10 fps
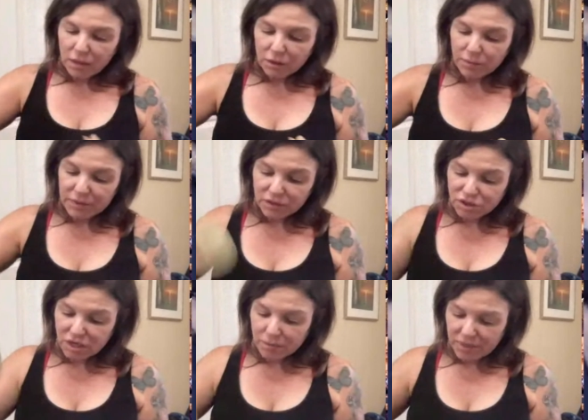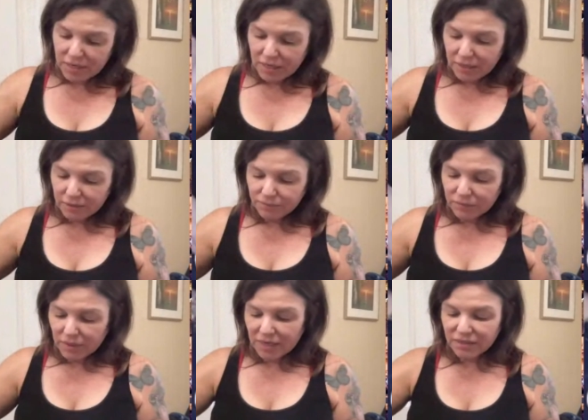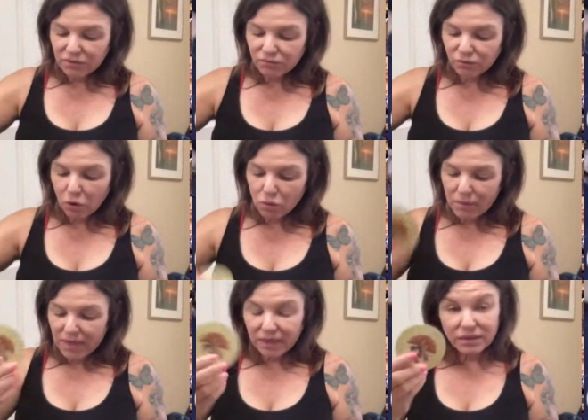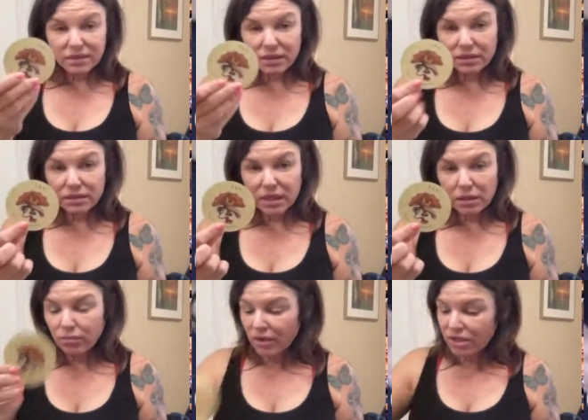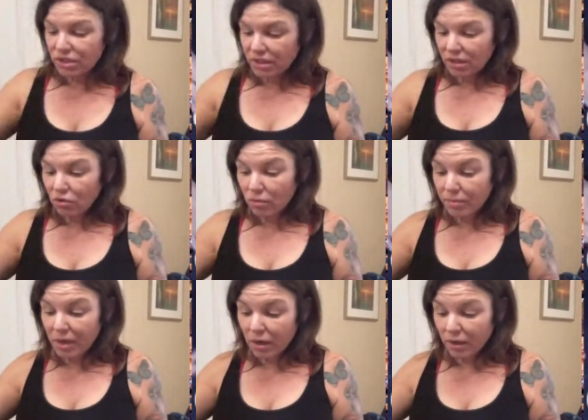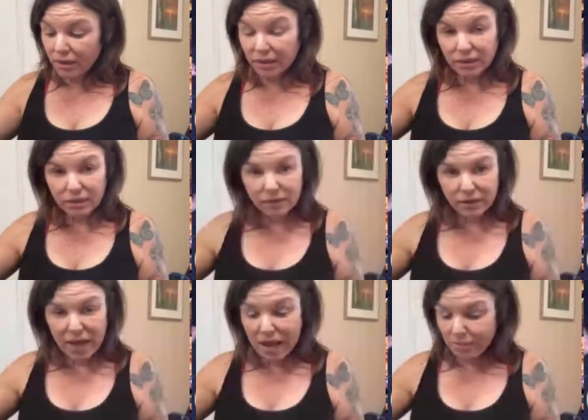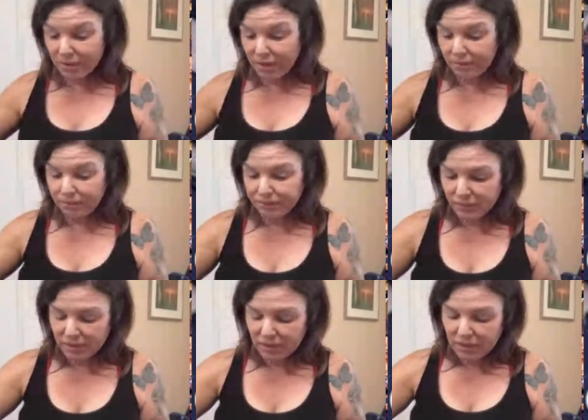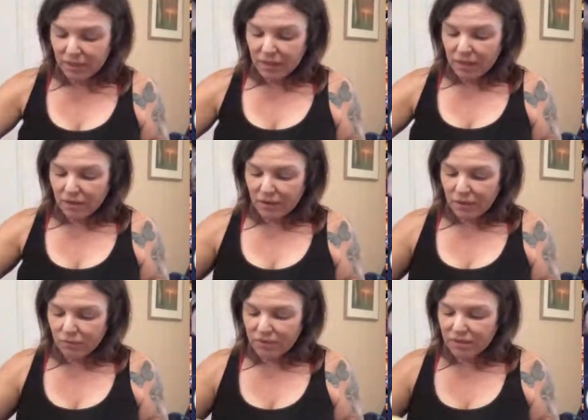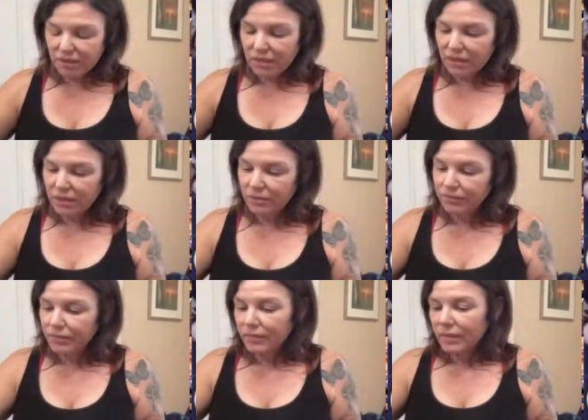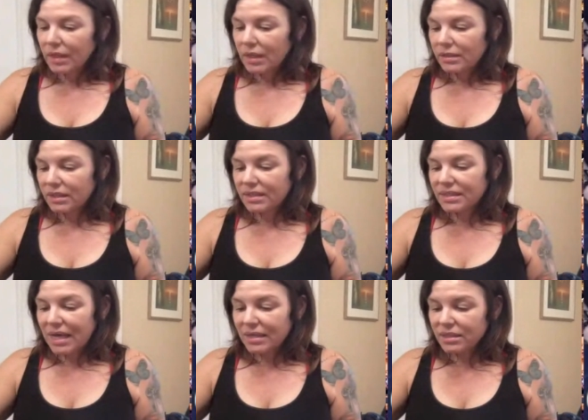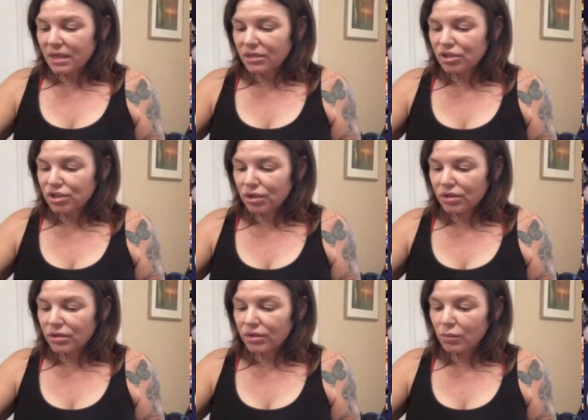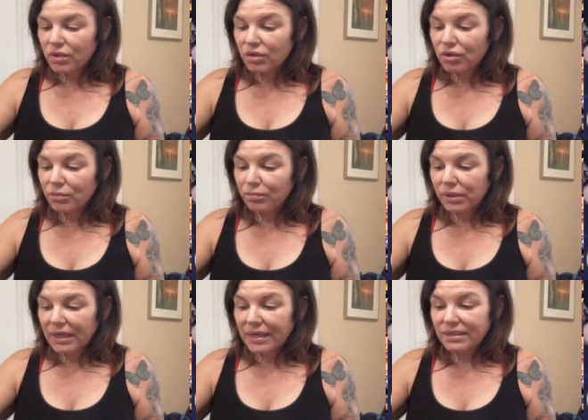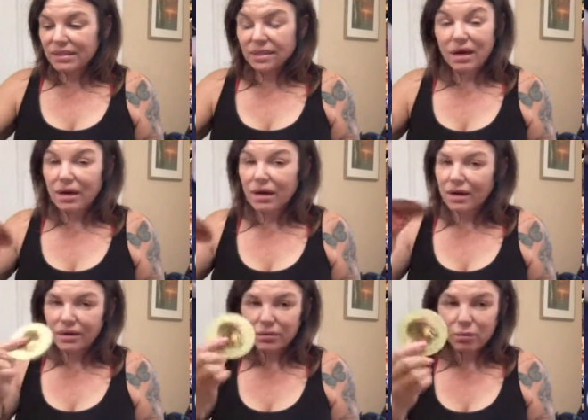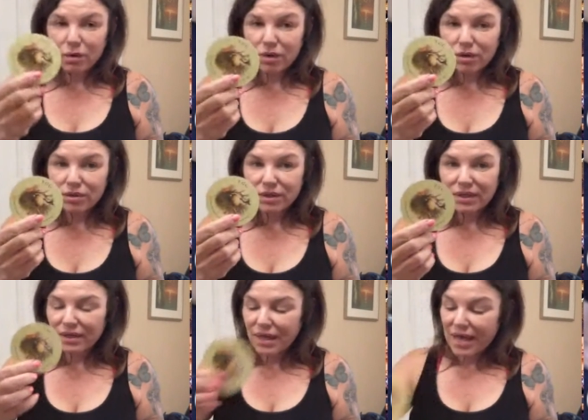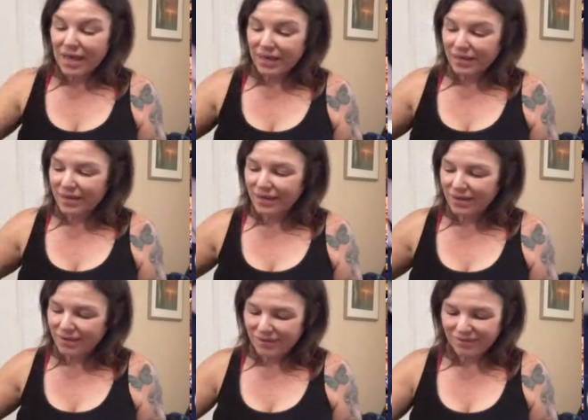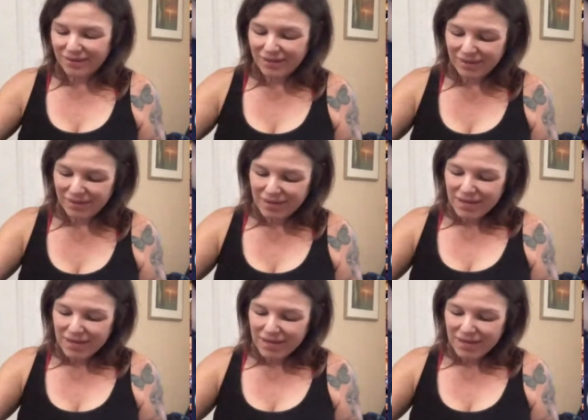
Could be a Gemini. I see romance, celebration, or party happening. All right, we see Success assured with good plans and hard work. You got egg, right?